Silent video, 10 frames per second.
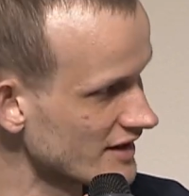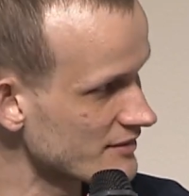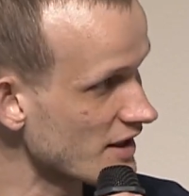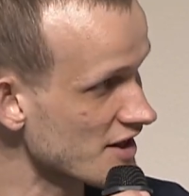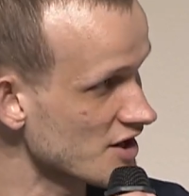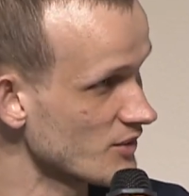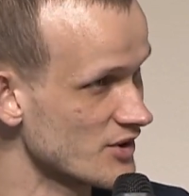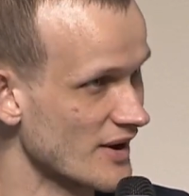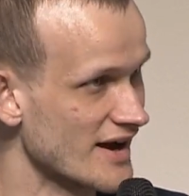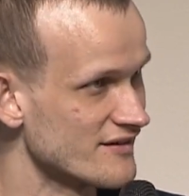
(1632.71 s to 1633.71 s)
Like basically
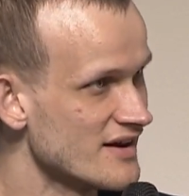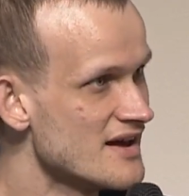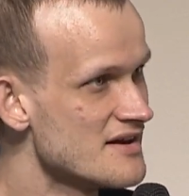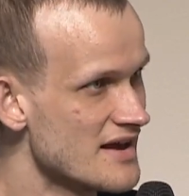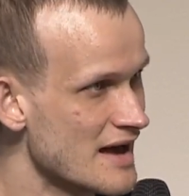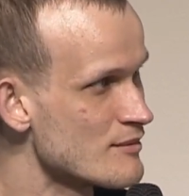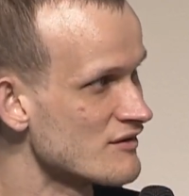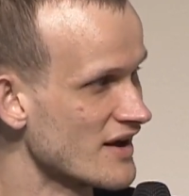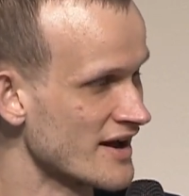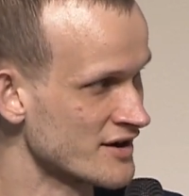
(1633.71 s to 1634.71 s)
you have M
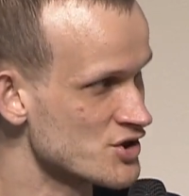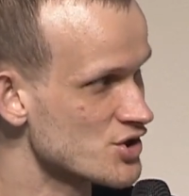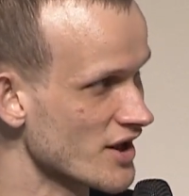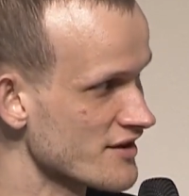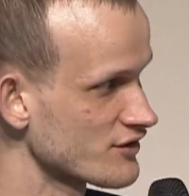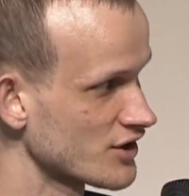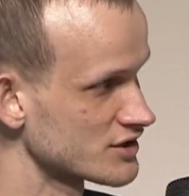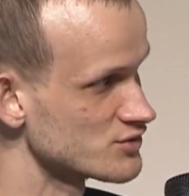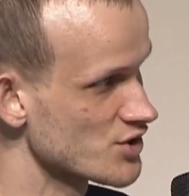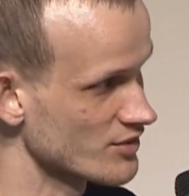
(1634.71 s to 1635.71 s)
of N just for the
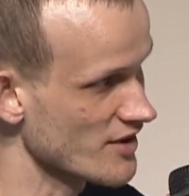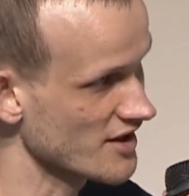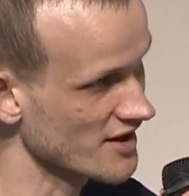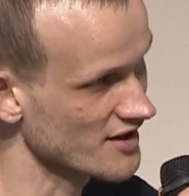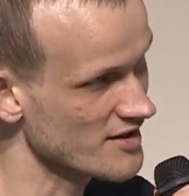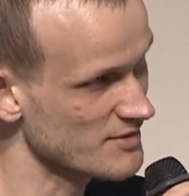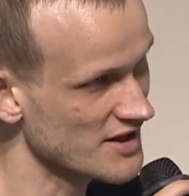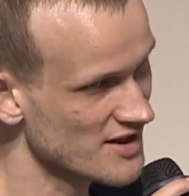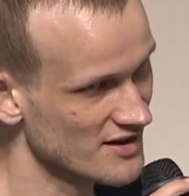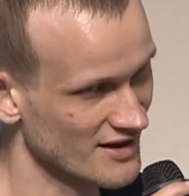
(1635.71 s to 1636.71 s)
collusion resistance
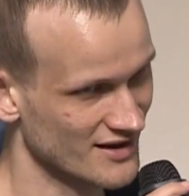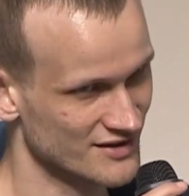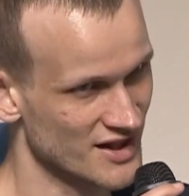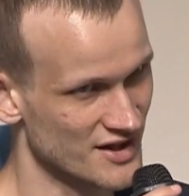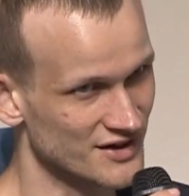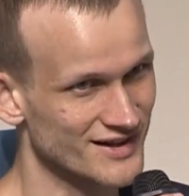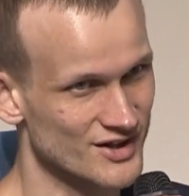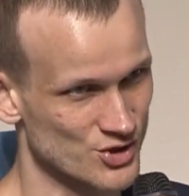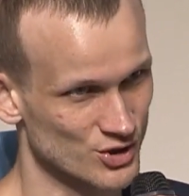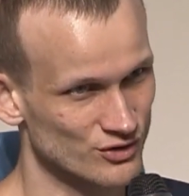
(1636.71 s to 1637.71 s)
piece, and it's
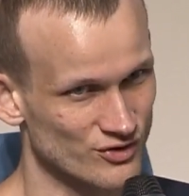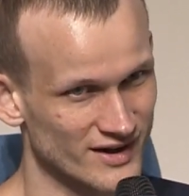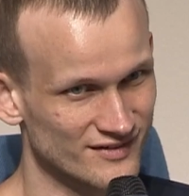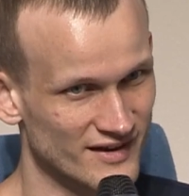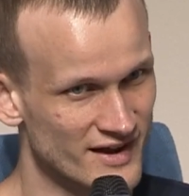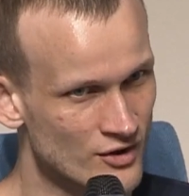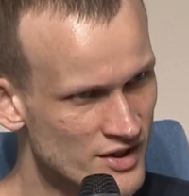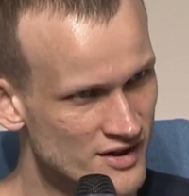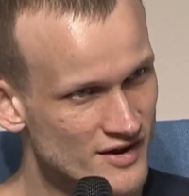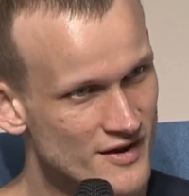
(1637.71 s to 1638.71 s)
unconditional for anything else.